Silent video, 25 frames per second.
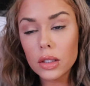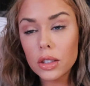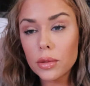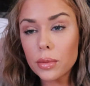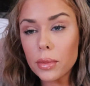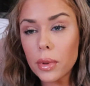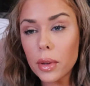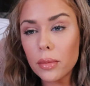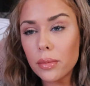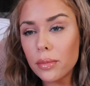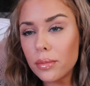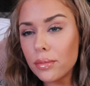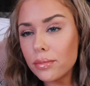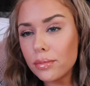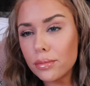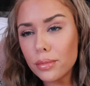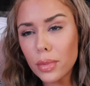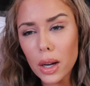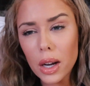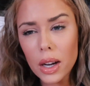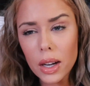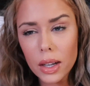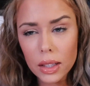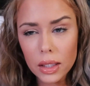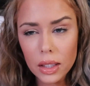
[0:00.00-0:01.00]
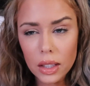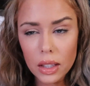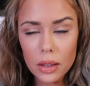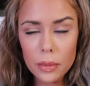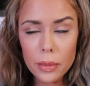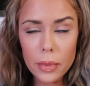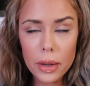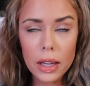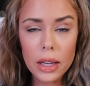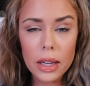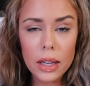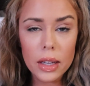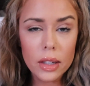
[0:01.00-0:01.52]
just my body,
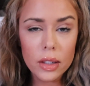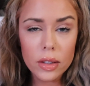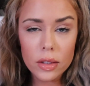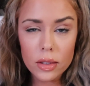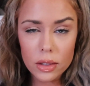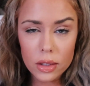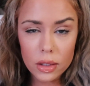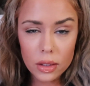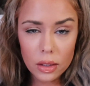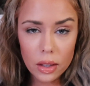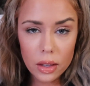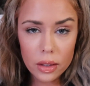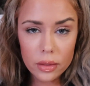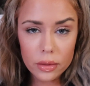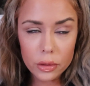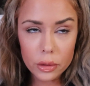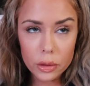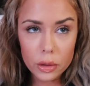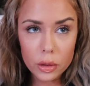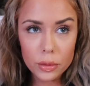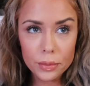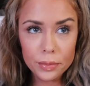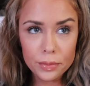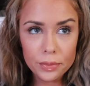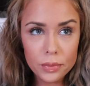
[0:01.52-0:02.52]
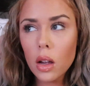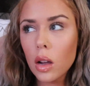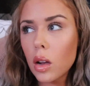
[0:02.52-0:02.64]
my energy level.